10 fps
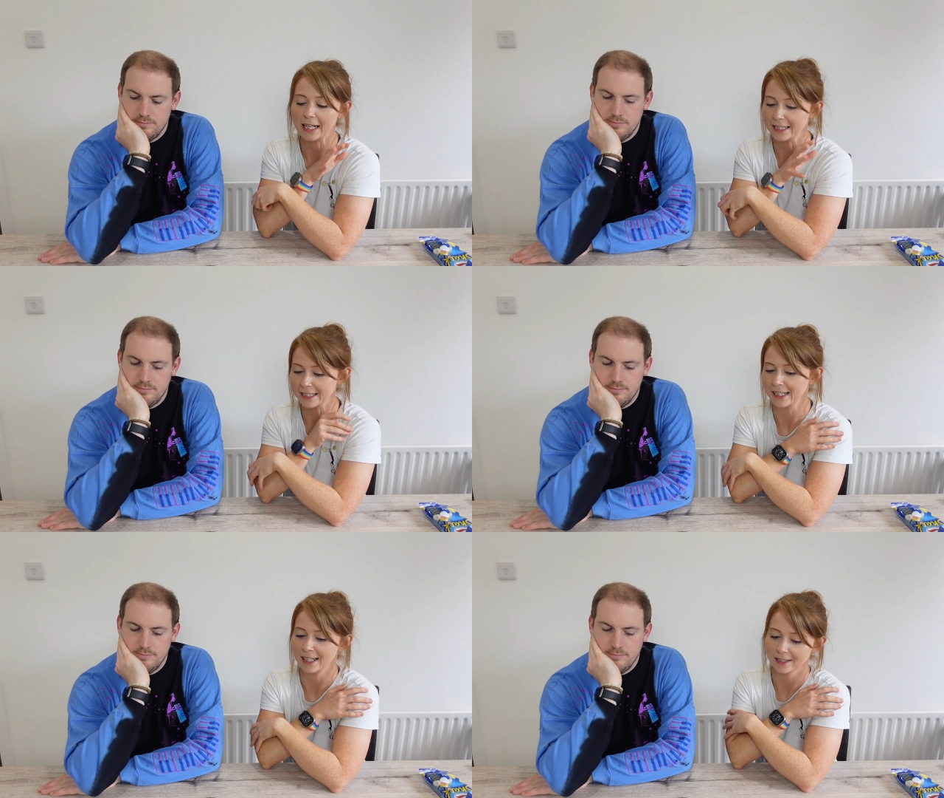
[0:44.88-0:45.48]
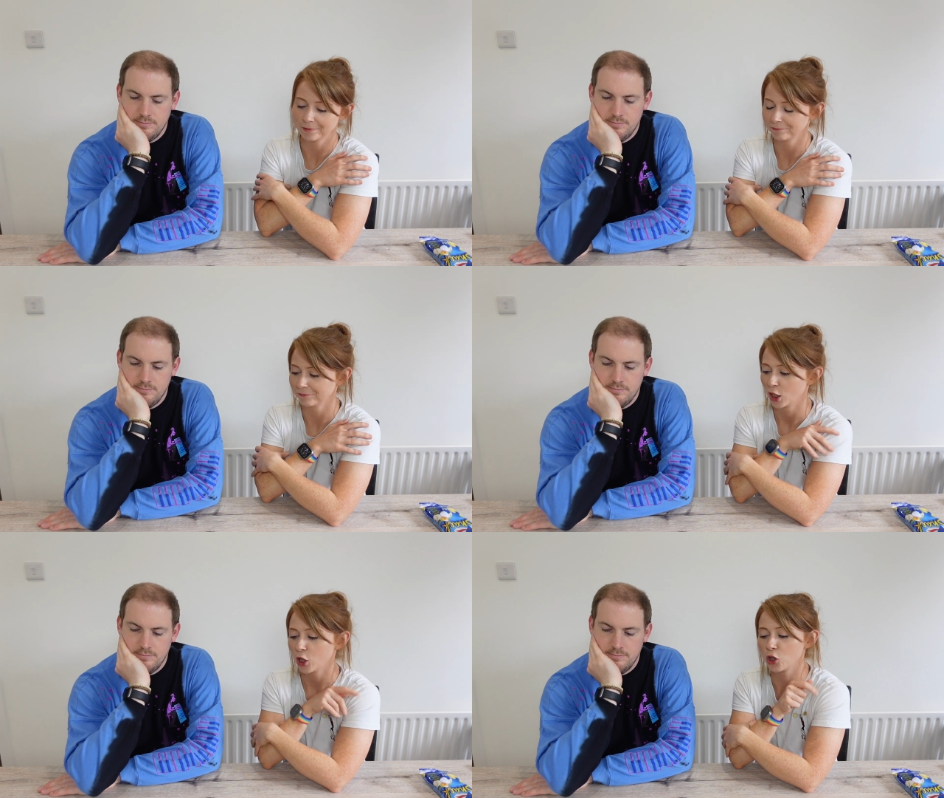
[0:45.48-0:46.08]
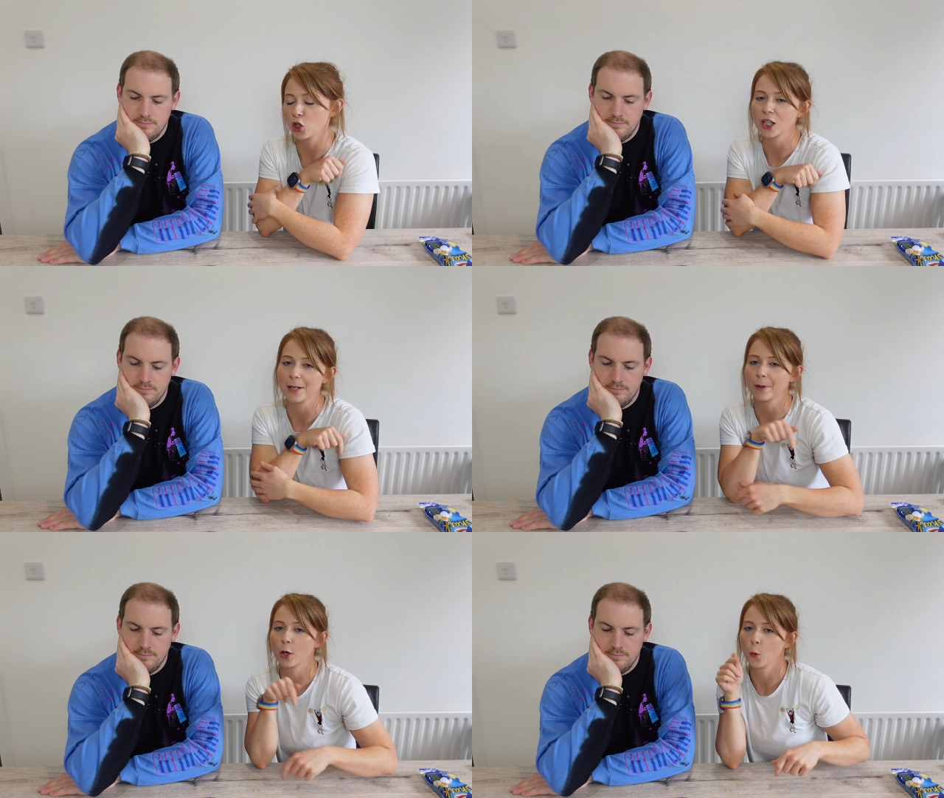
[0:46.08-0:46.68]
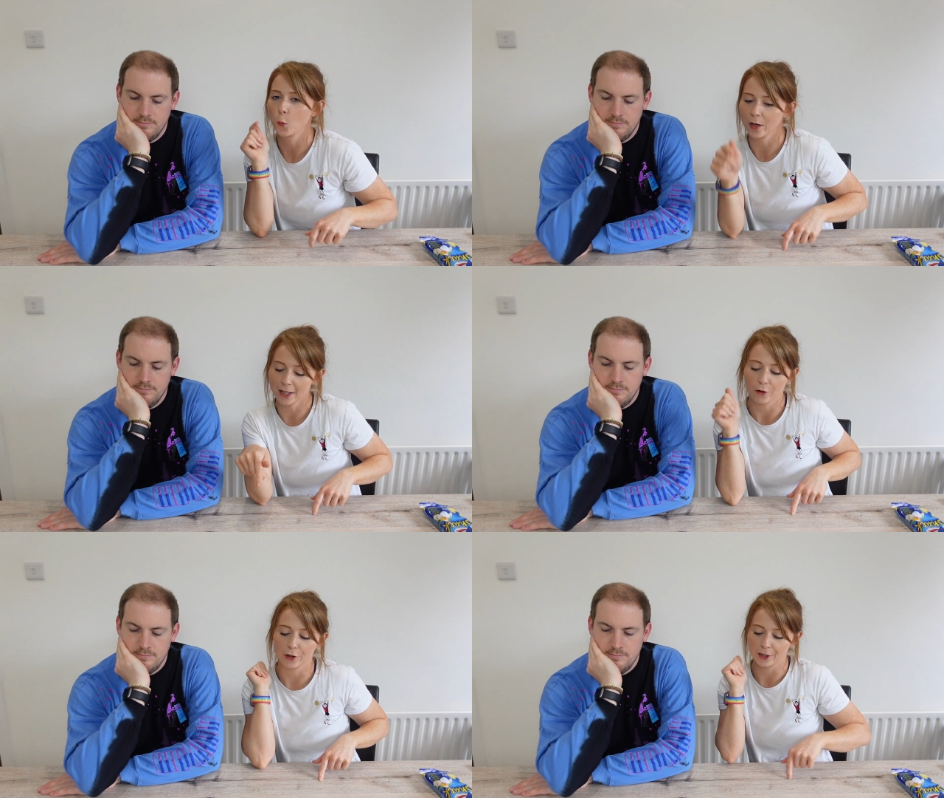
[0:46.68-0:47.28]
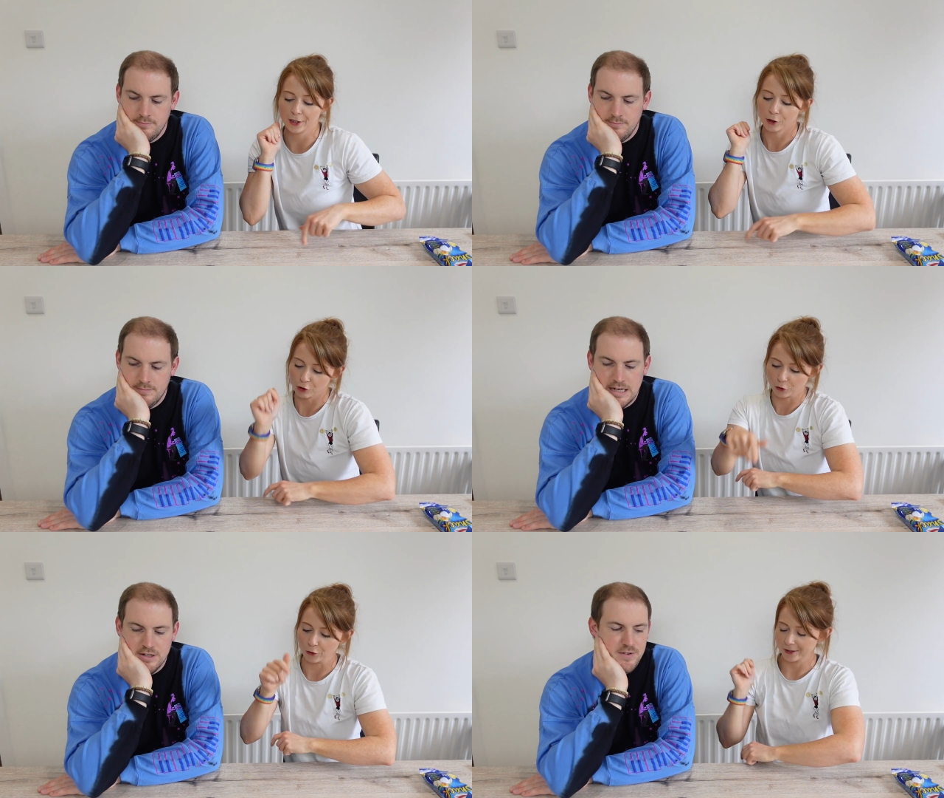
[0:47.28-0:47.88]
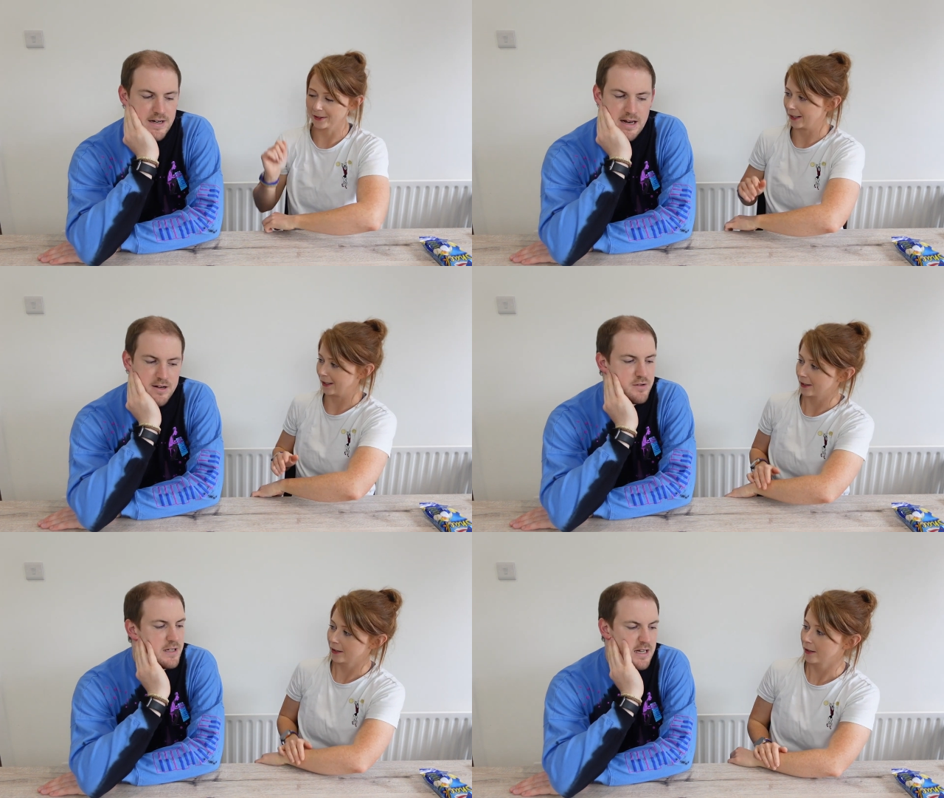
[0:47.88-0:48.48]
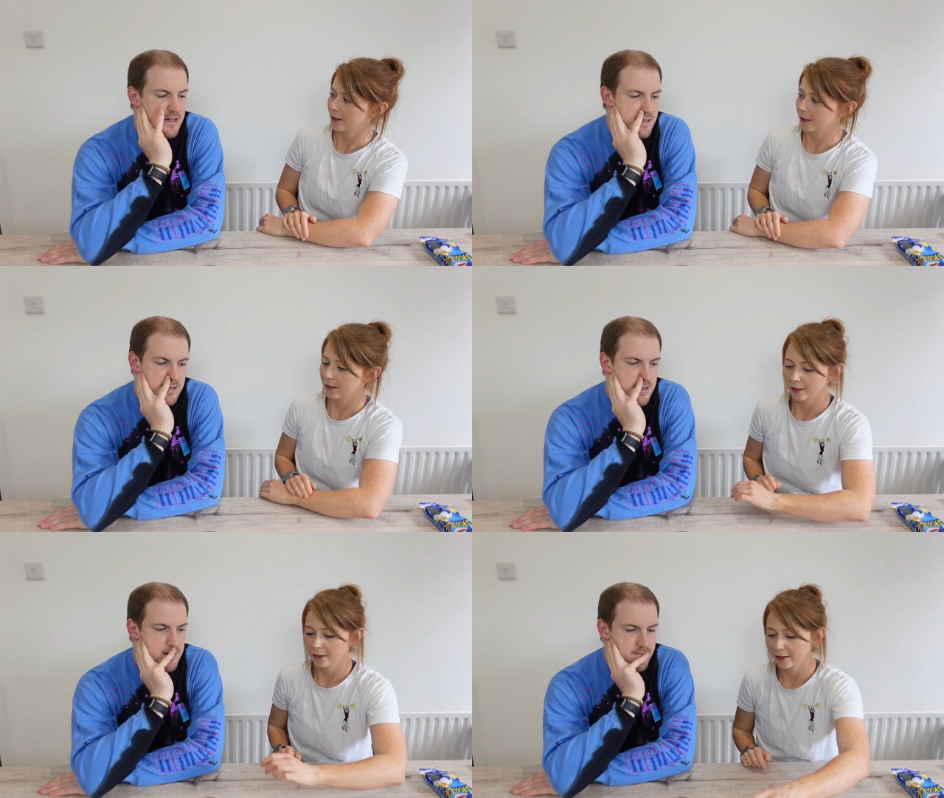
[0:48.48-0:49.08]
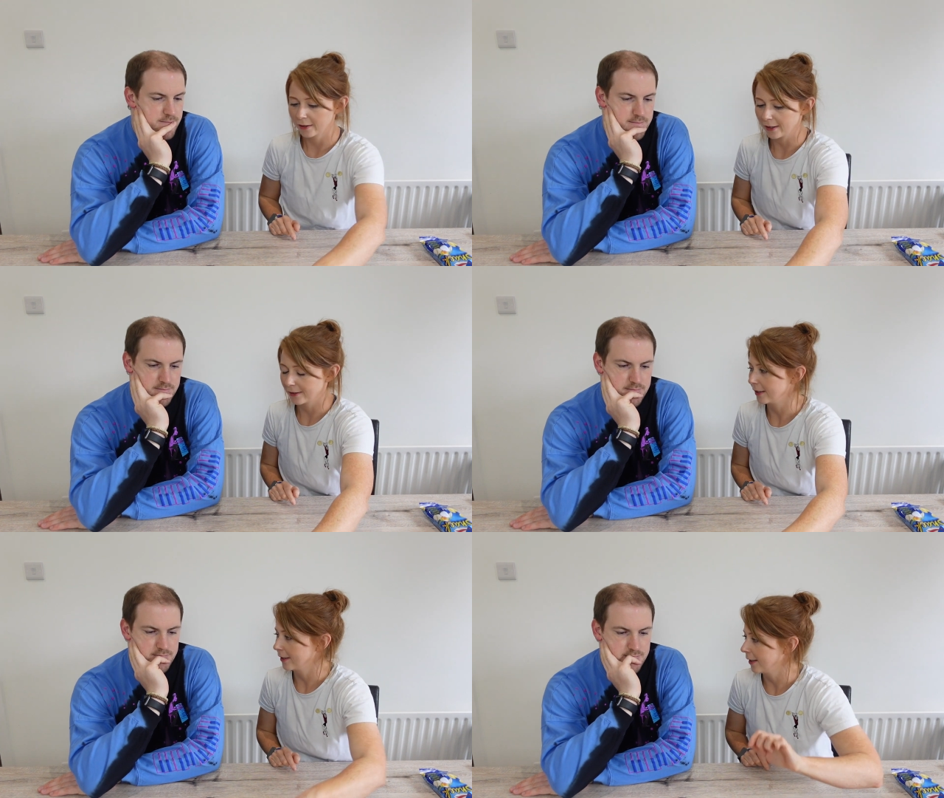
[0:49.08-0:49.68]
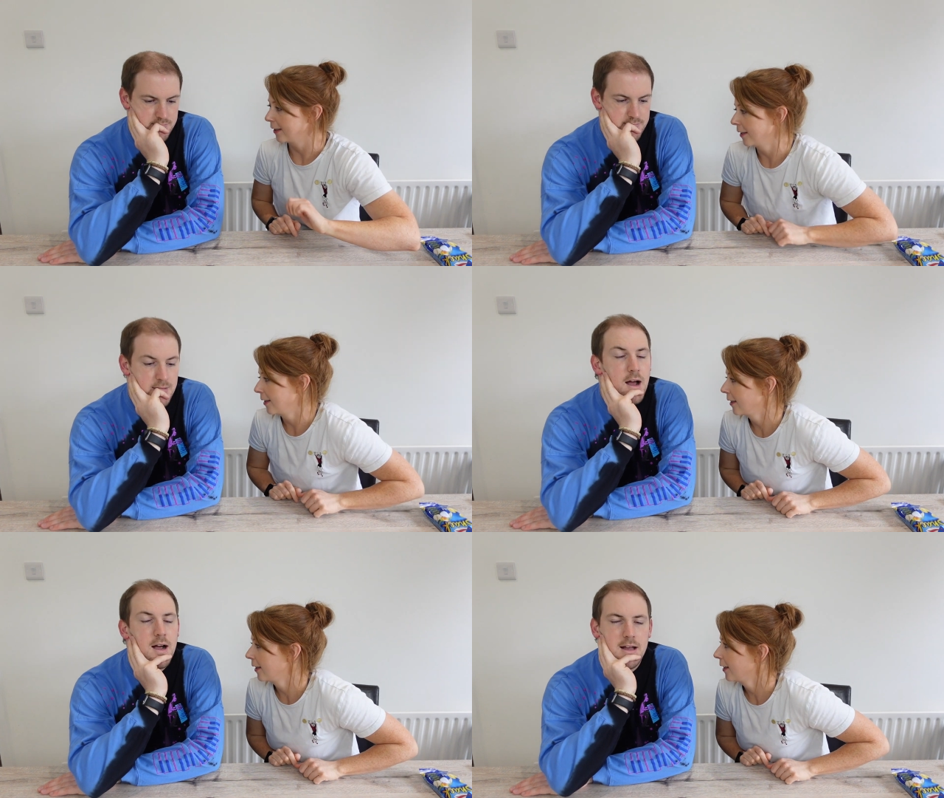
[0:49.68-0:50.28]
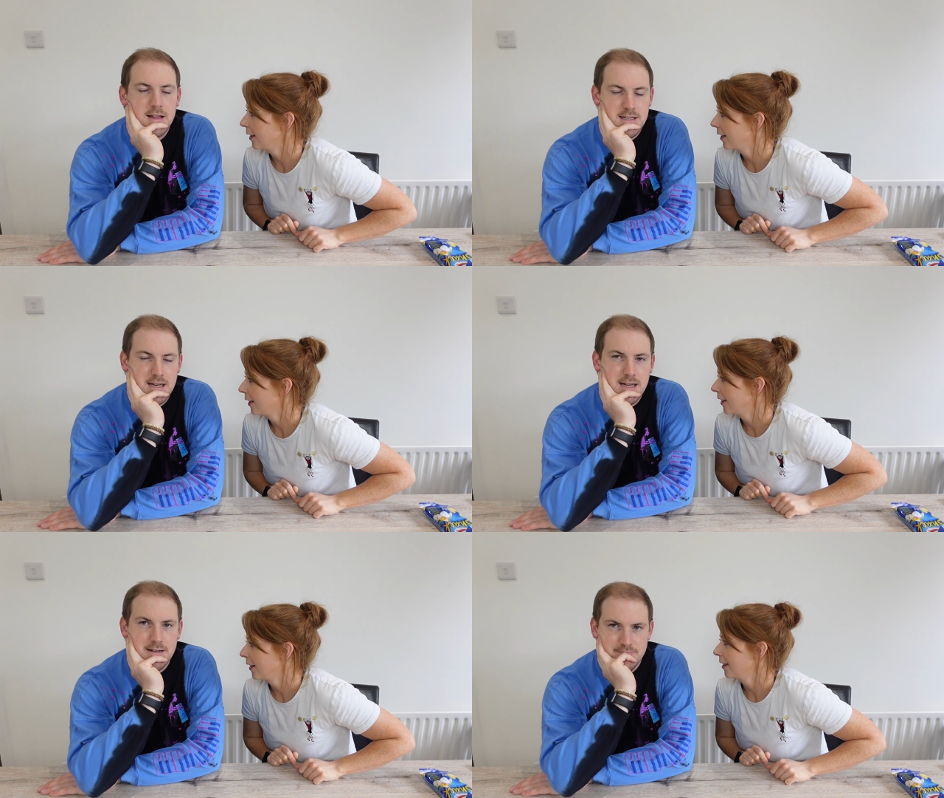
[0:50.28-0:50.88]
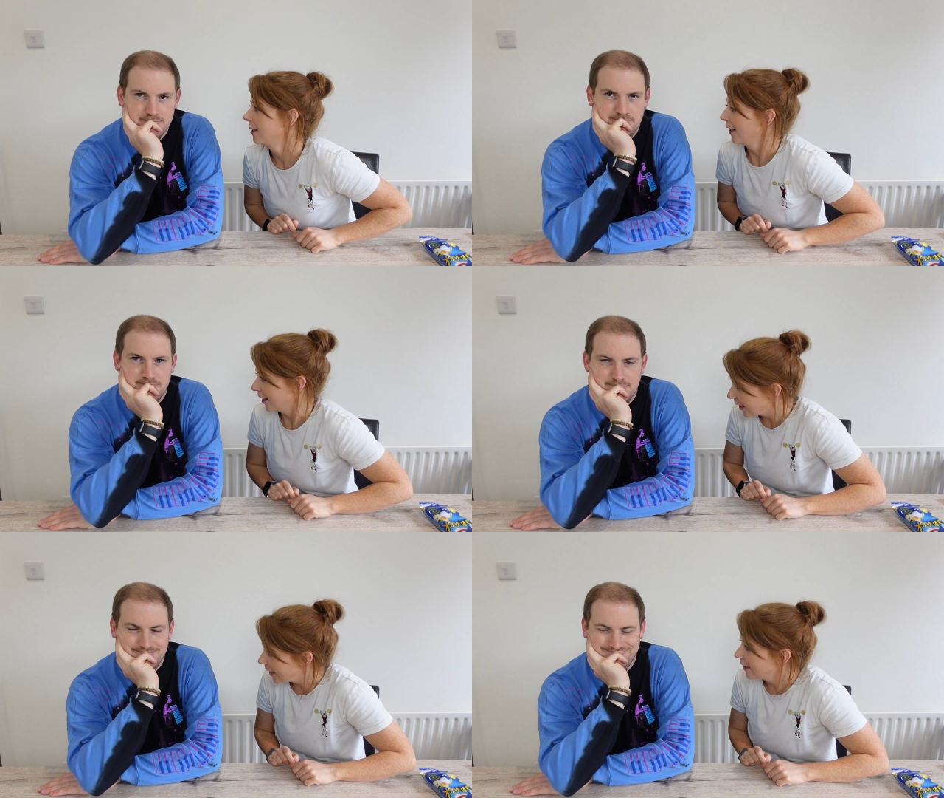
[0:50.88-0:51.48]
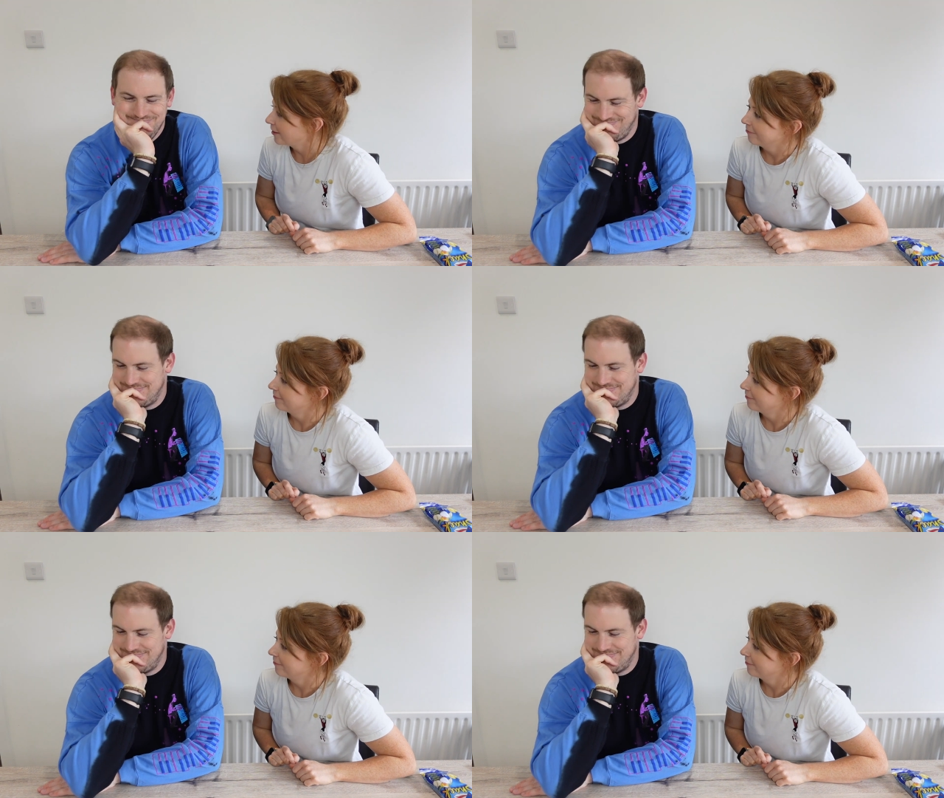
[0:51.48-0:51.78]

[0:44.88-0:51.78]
Speaker 1: India, you name it, we got it. You're going to see it. it That's India. Okay.